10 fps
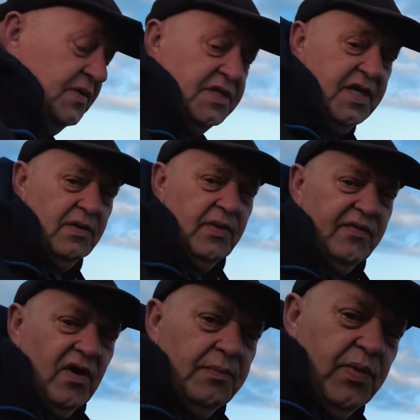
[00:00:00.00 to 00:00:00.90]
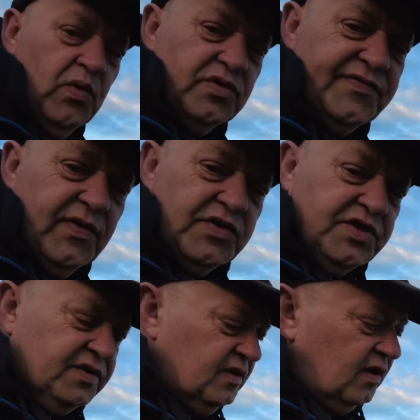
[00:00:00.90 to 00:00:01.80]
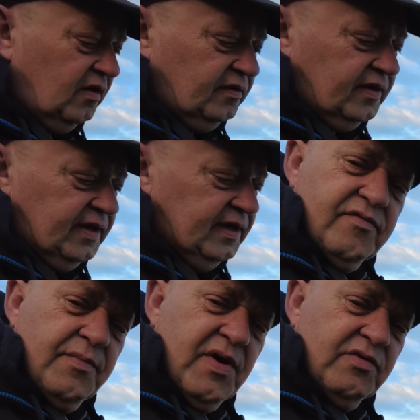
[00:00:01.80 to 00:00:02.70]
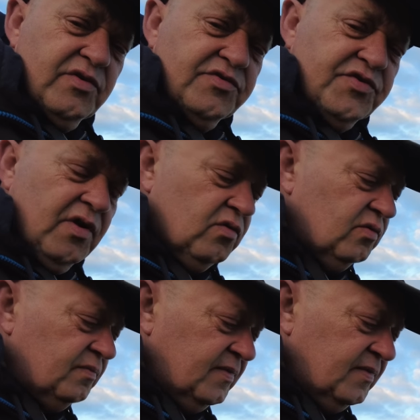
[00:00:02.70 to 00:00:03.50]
as you know, we've got a pause function on the remote control.